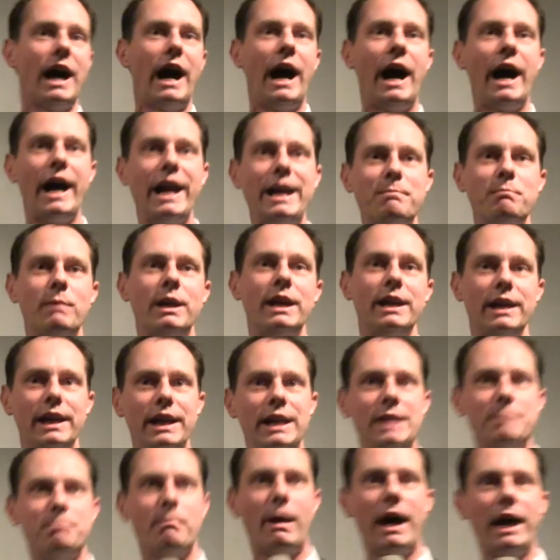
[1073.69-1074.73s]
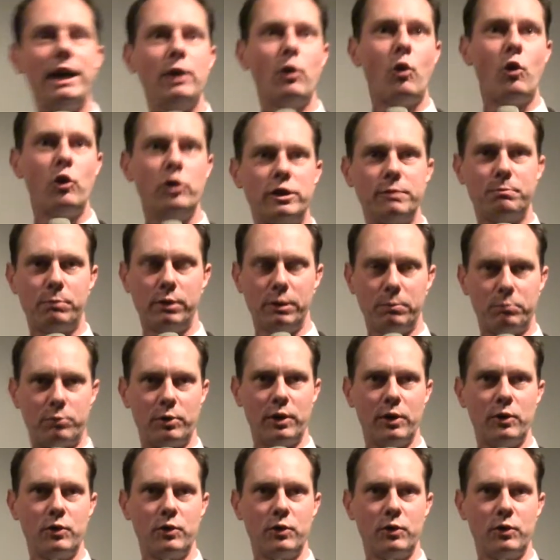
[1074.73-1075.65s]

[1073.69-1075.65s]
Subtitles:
I'm in my Oedipal